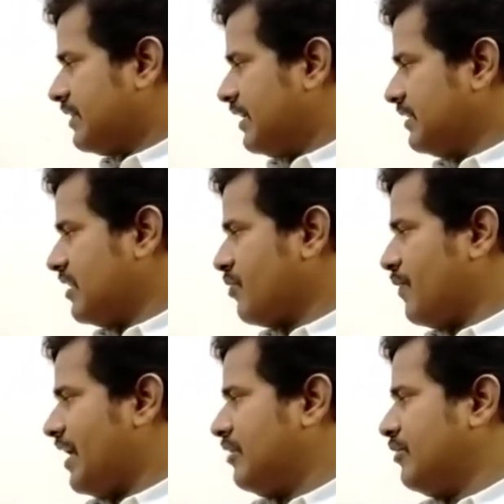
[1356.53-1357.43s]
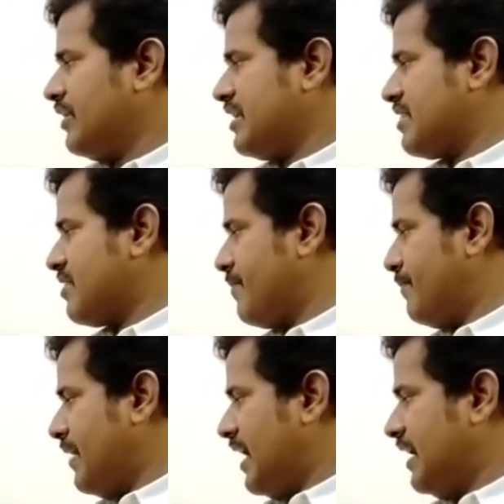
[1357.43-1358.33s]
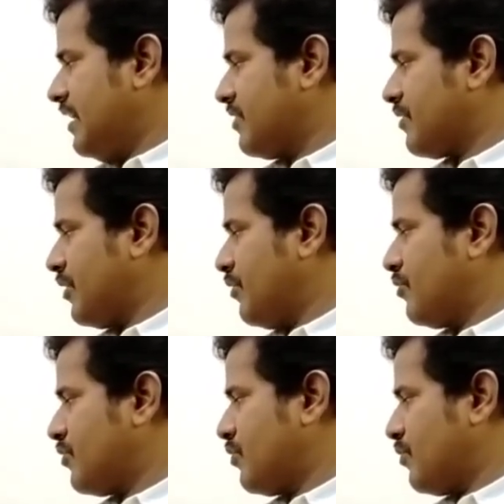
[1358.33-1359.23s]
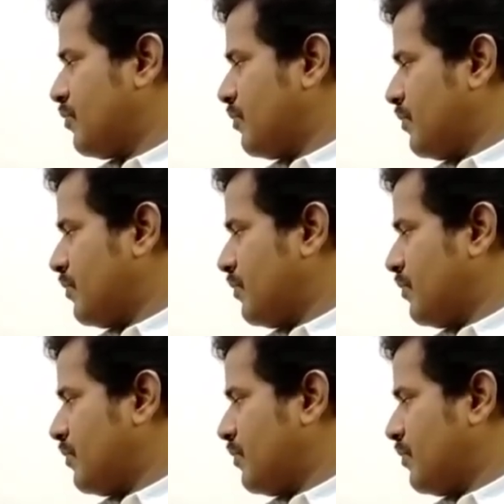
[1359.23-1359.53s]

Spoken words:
Then this value is minus Q2